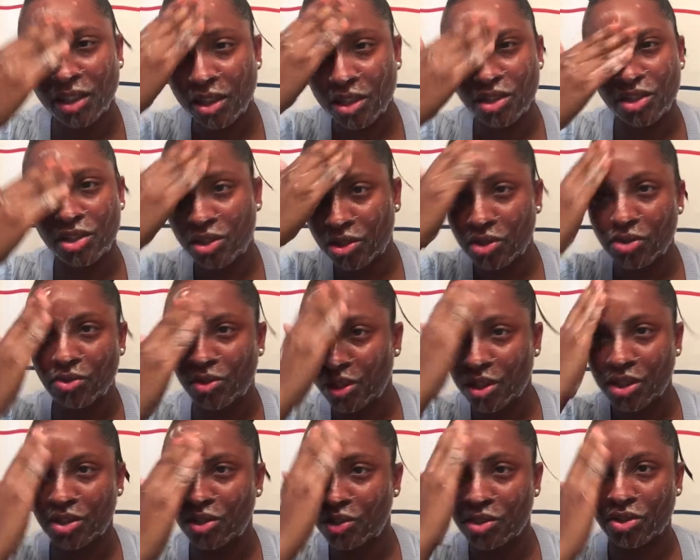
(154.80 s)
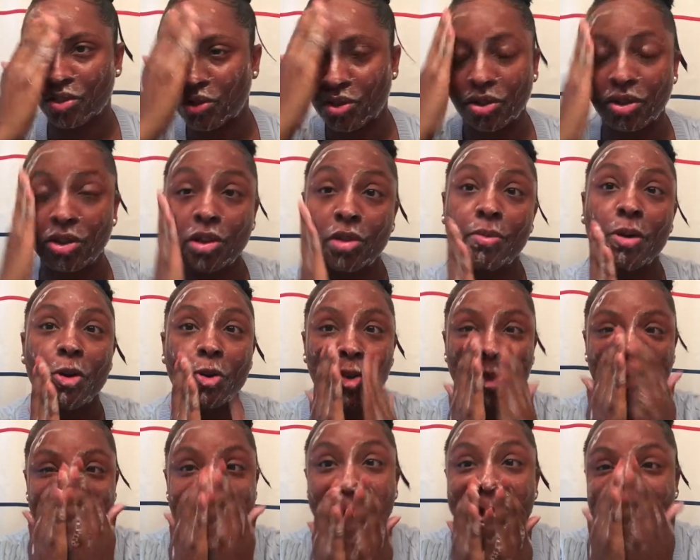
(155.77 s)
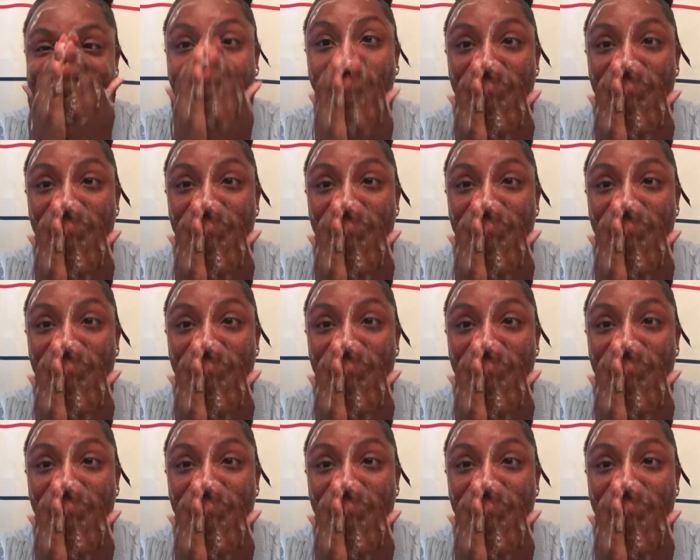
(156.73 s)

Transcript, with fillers: I'll just do those circular motions.